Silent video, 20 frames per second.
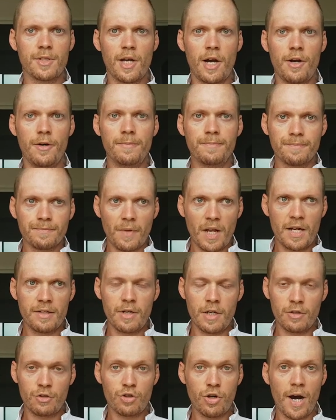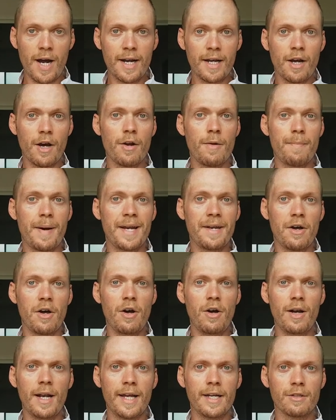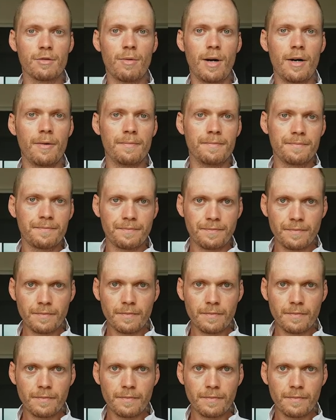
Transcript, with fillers: So and trying to go to bed early as well.